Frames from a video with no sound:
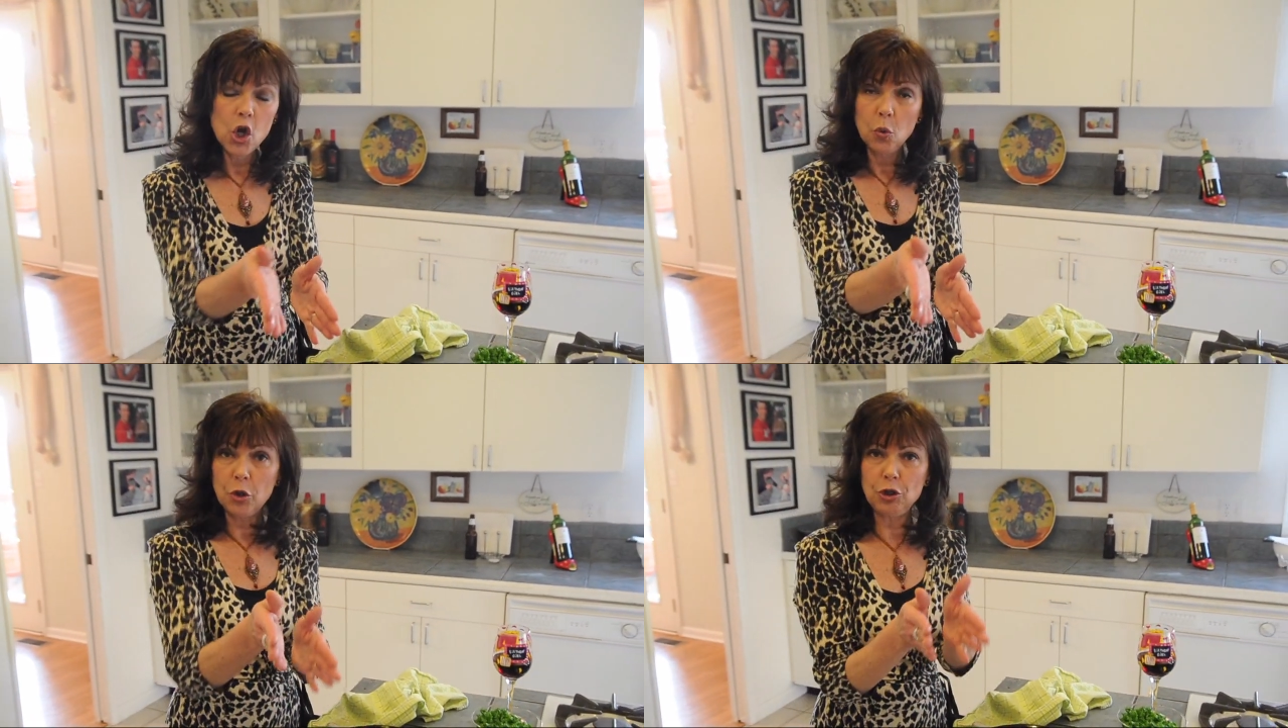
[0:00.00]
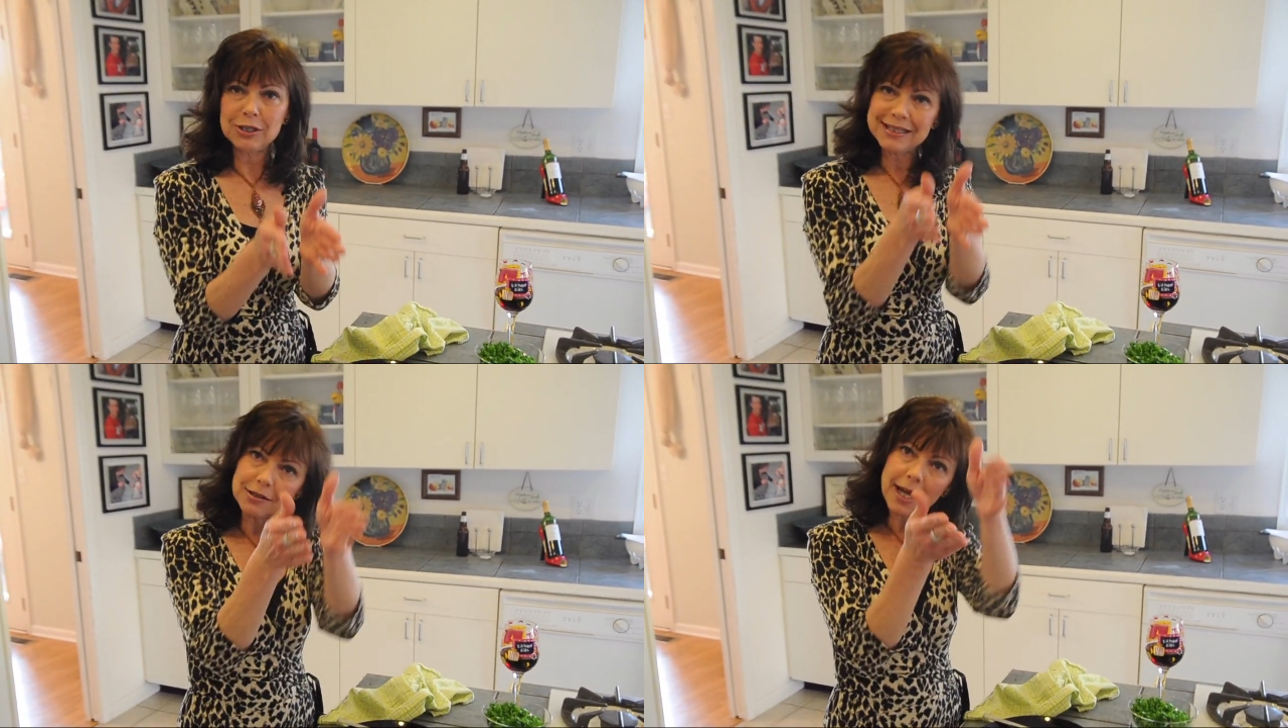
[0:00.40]
when you
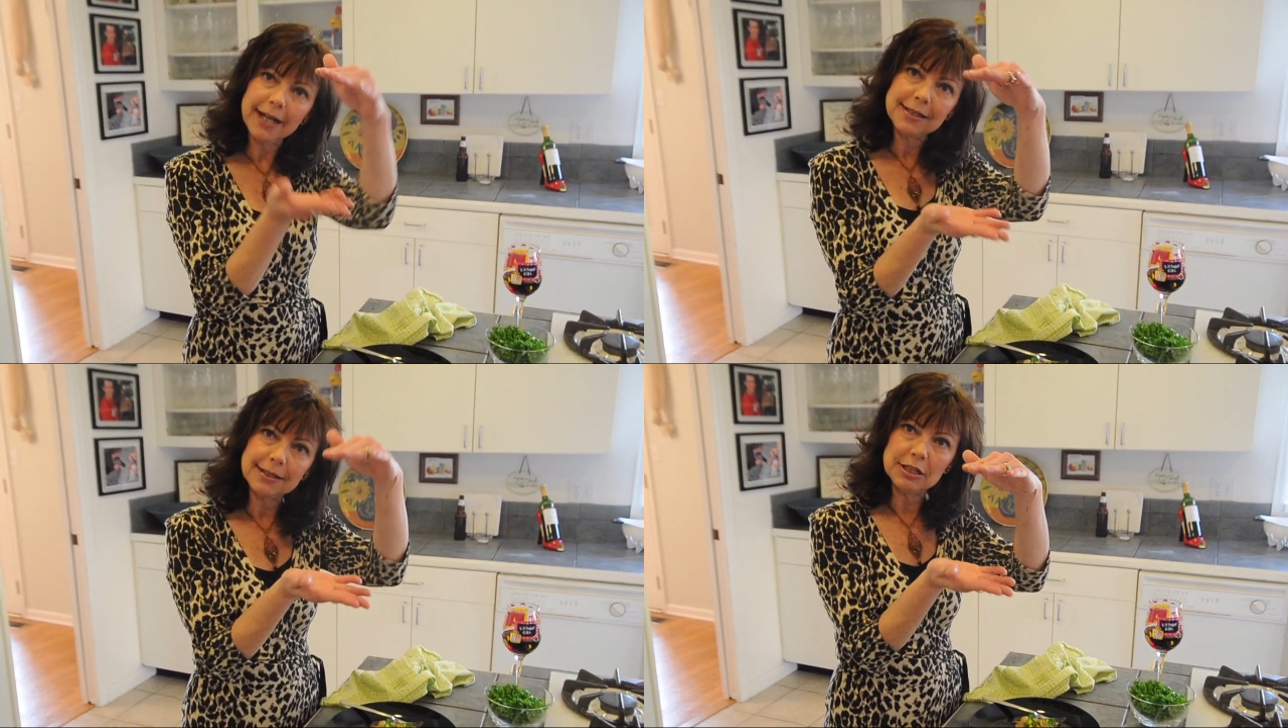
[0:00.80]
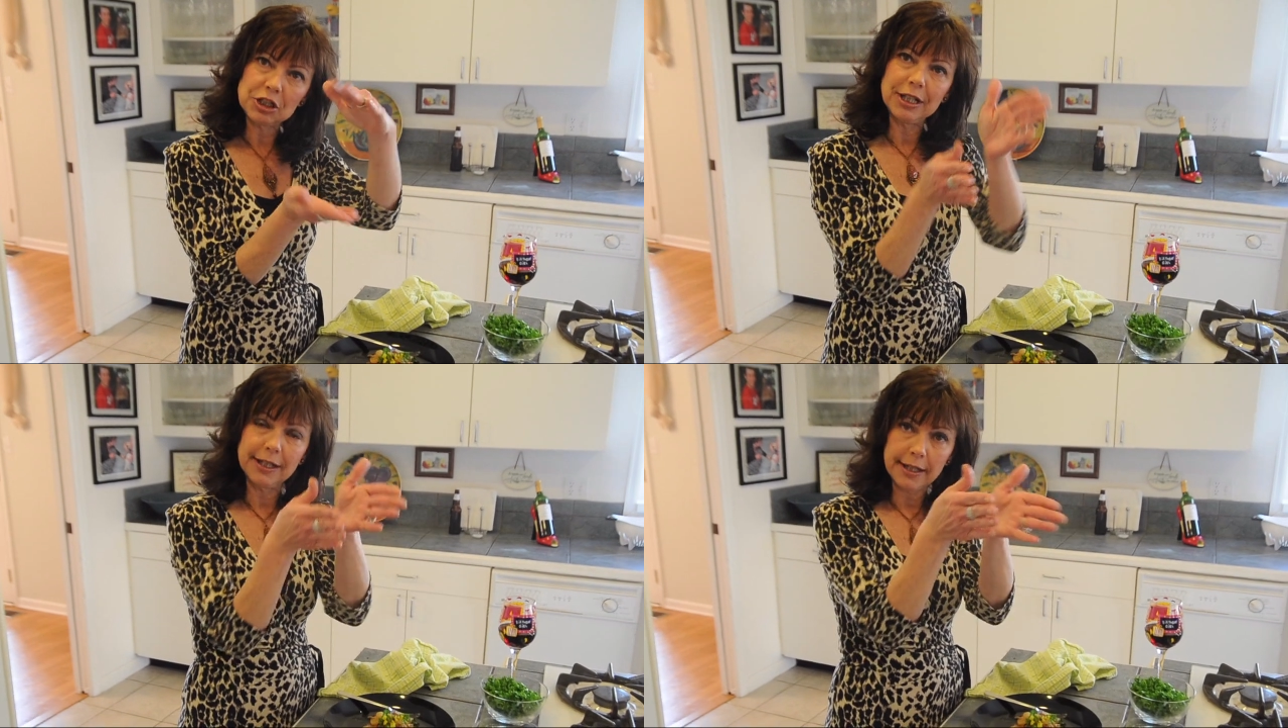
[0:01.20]
slice it,
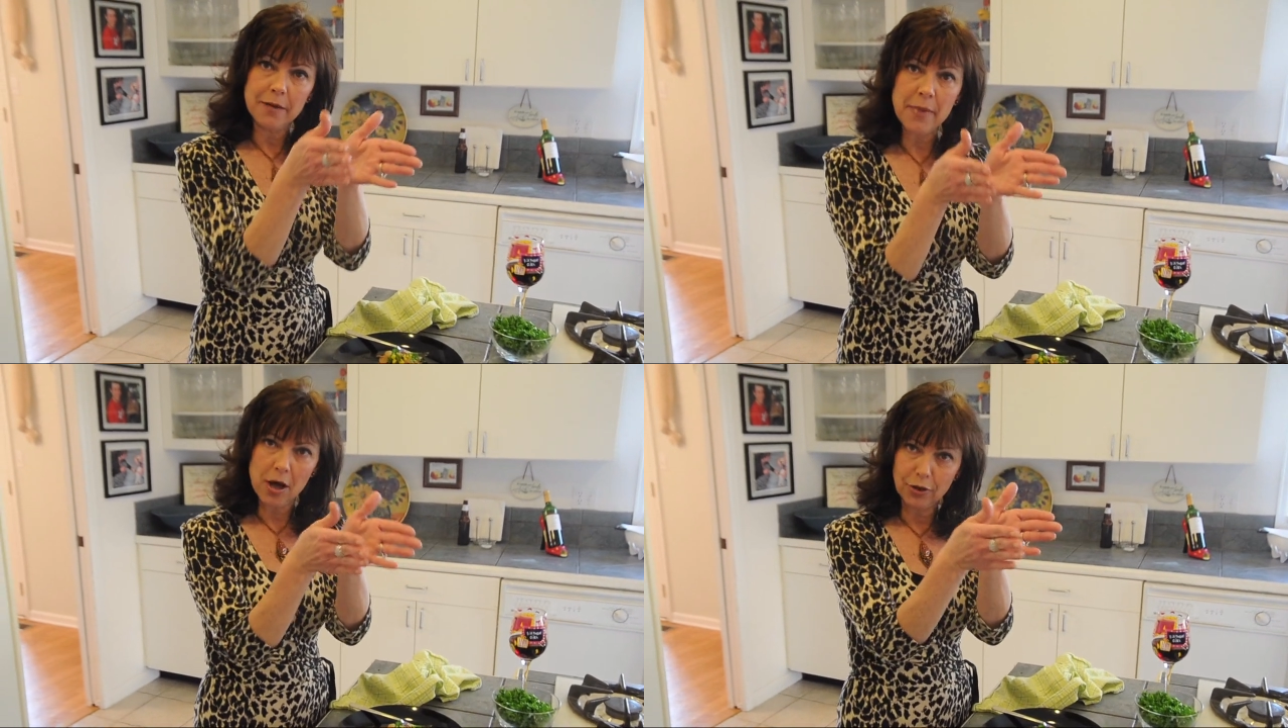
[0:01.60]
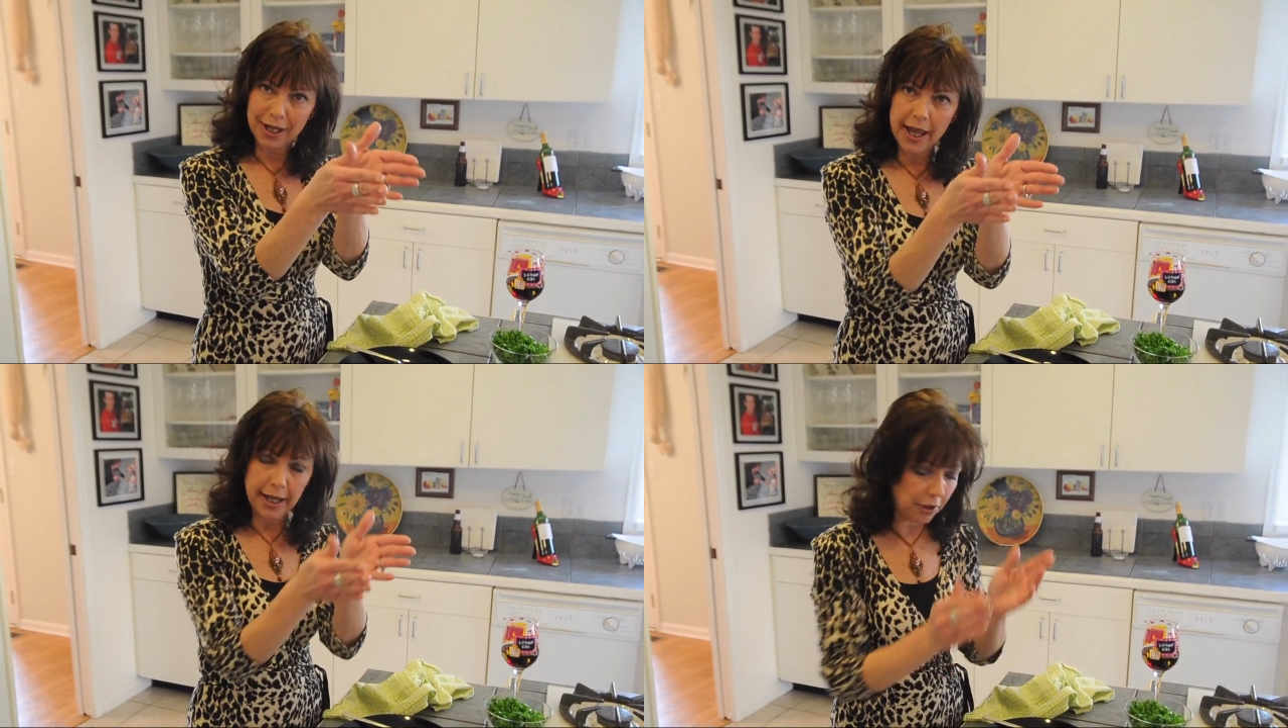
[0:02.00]
it's going to come out
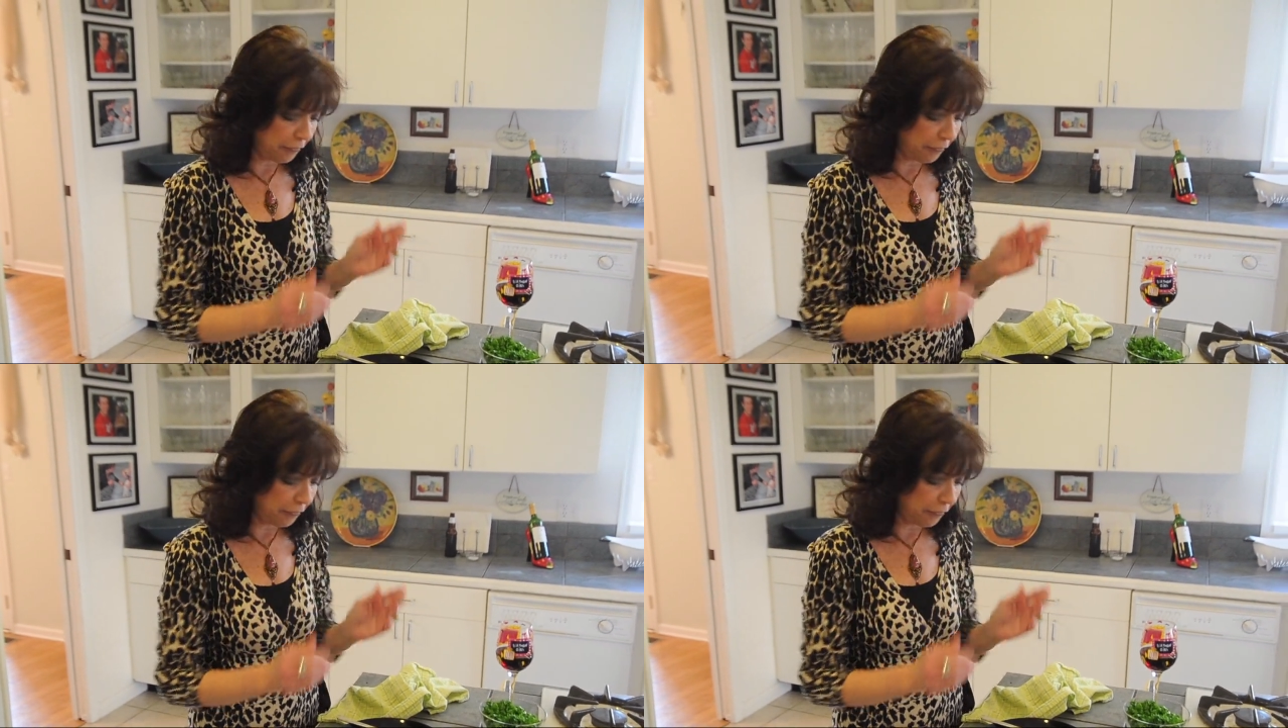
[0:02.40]
cake